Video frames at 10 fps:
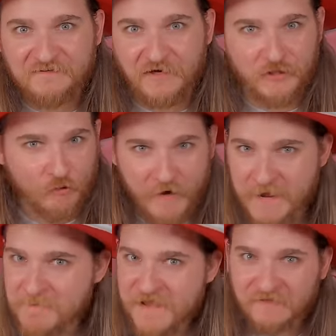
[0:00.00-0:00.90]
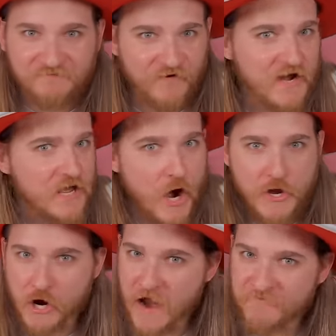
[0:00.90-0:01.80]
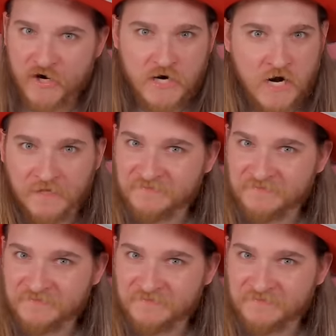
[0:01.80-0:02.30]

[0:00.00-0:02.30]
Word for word: the creamiest video you're ever gonna